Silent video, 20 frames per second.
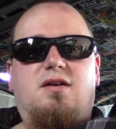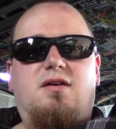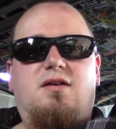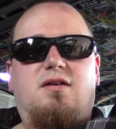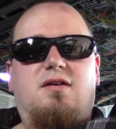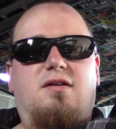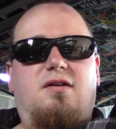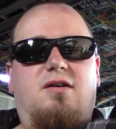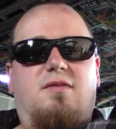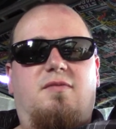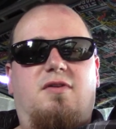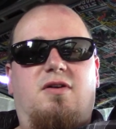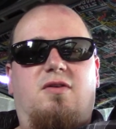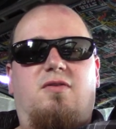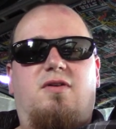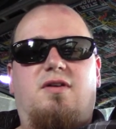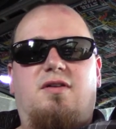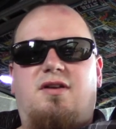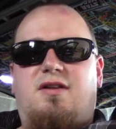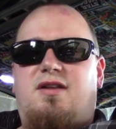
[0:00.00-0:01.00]
You
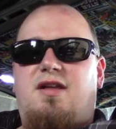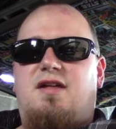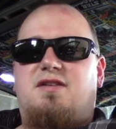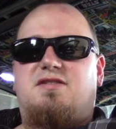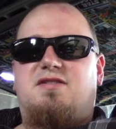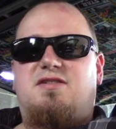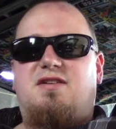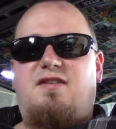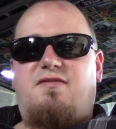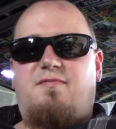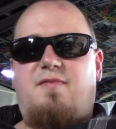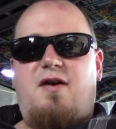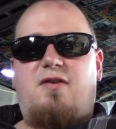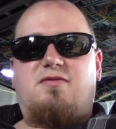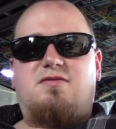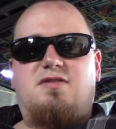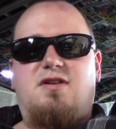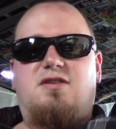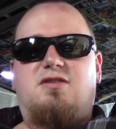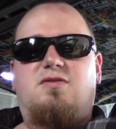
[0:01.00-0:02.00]
don't get that stiff
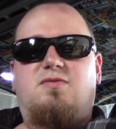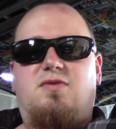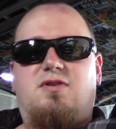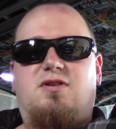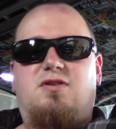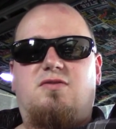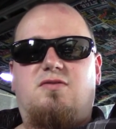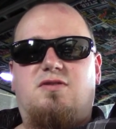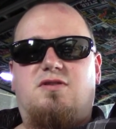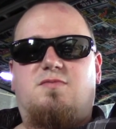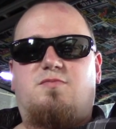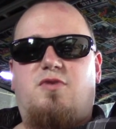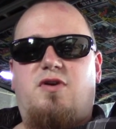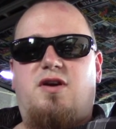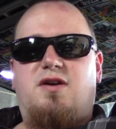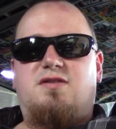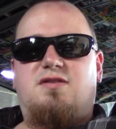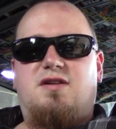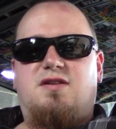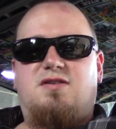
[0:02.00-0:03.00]
bounce that you would do with
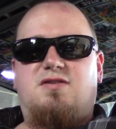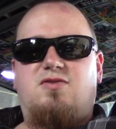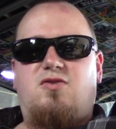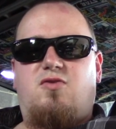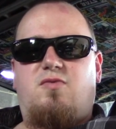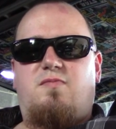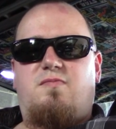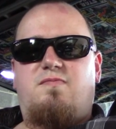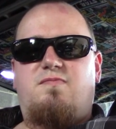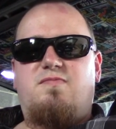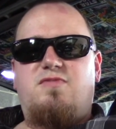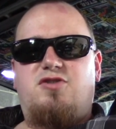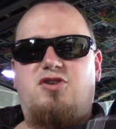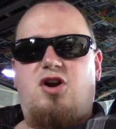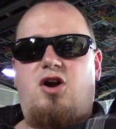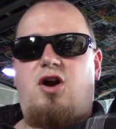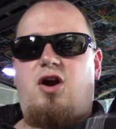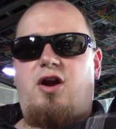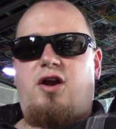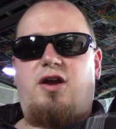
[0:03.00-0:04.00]
springs. That's so
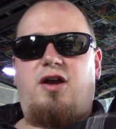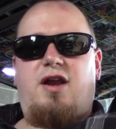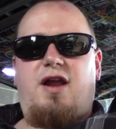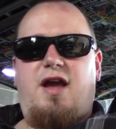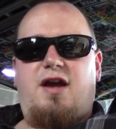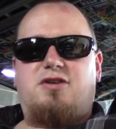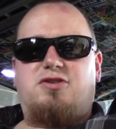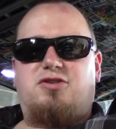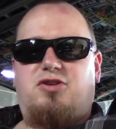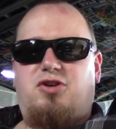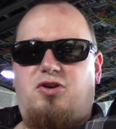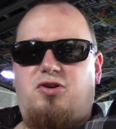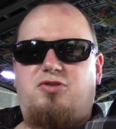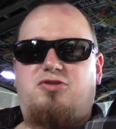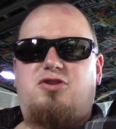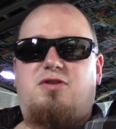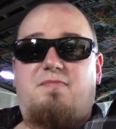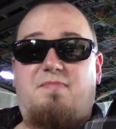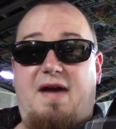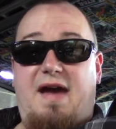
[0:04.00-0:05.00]
jarring, it actually hurts
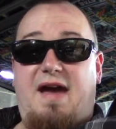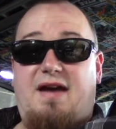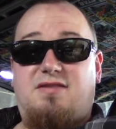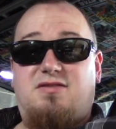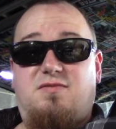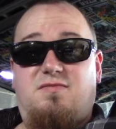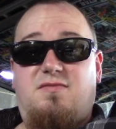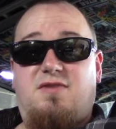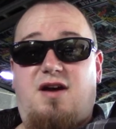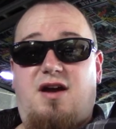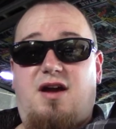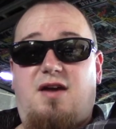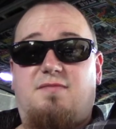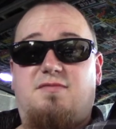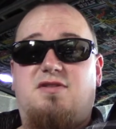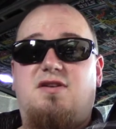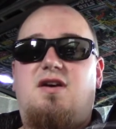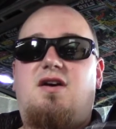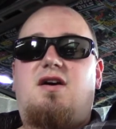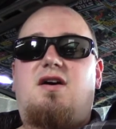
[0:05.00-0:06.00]
your back
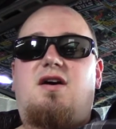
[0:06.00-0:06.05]
sometimes.